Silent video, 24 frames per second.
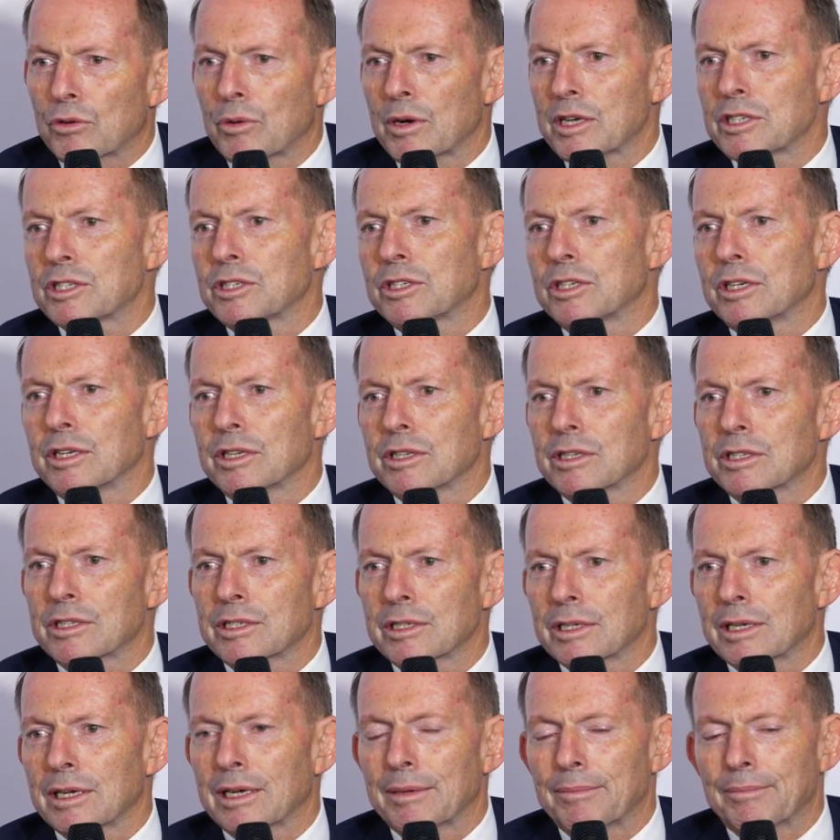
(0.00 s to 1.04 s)

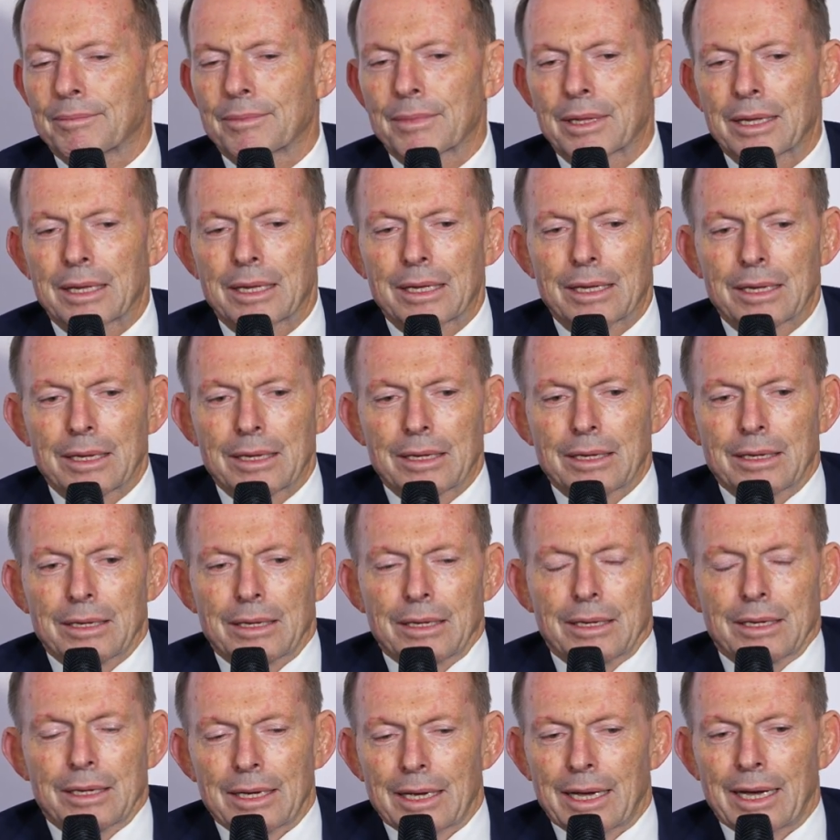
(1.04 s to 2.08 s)
questions.
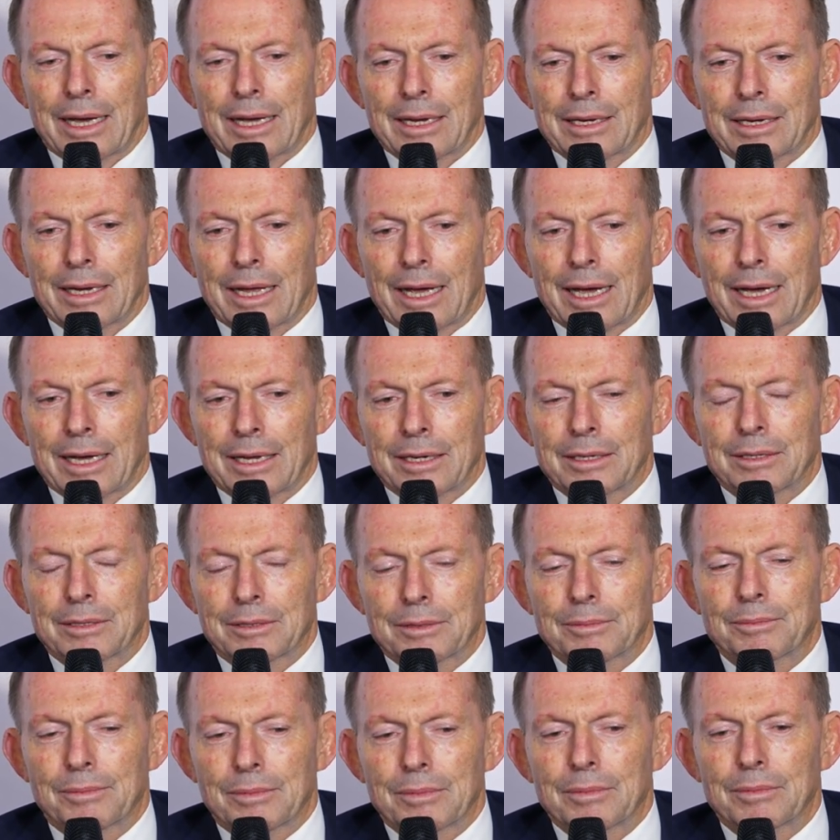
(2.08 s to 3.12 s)

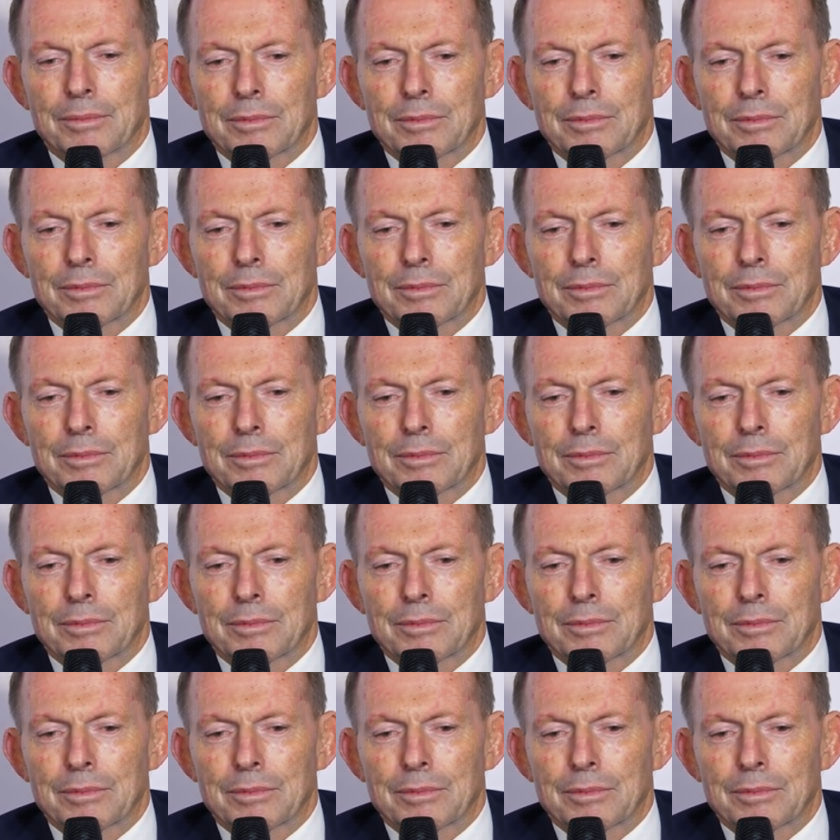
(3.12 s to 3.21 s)
And